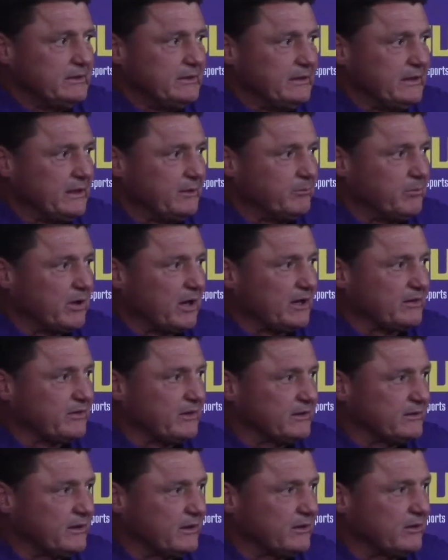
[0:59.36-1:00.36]
But I
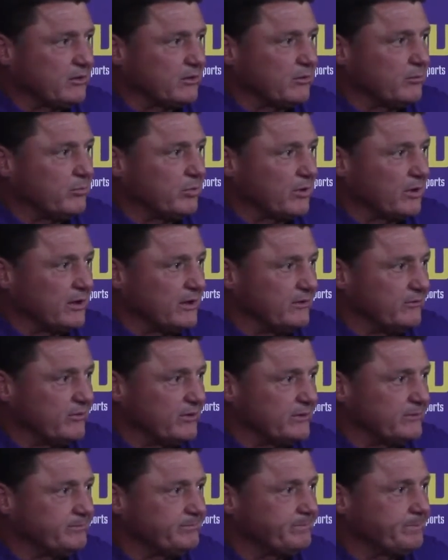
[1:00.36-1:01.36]
think they're going to believe
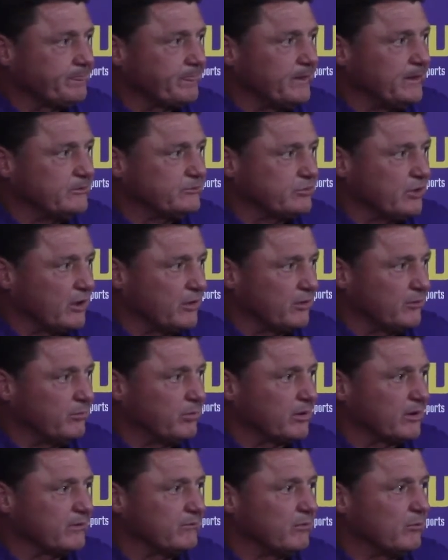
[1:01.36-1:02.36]
in each other,
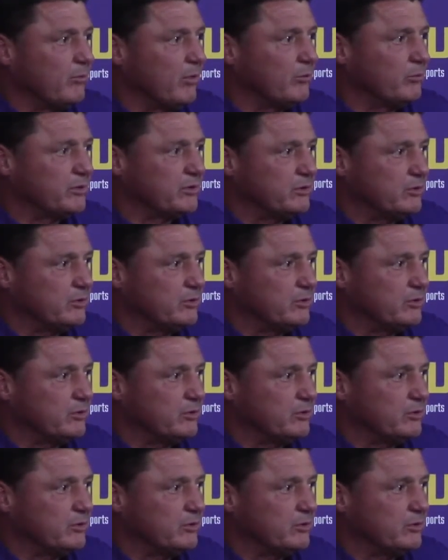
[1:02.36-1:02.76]
believe in what we're